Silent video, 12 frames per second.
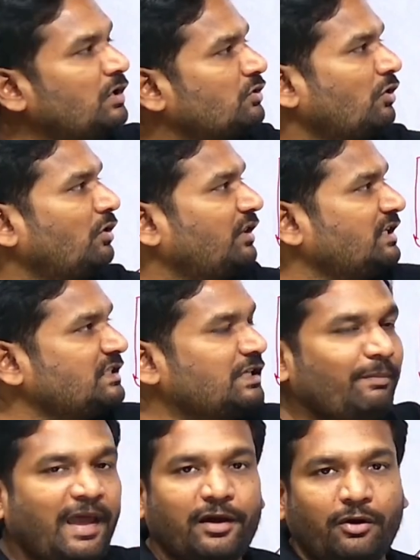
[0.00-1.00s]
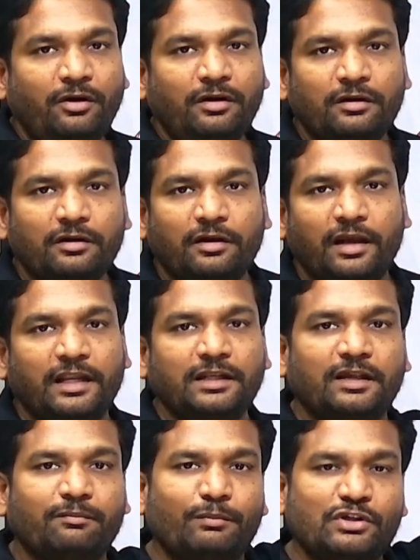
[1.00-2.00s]
So this is the background,
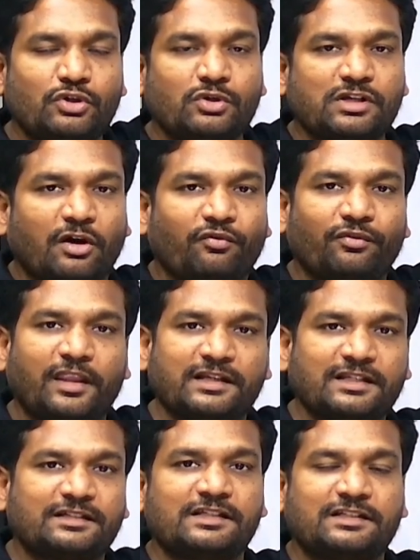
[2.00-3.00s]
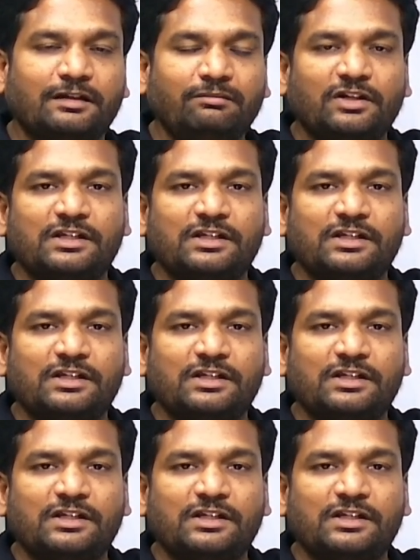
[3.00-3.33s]
and the misuse of dastak system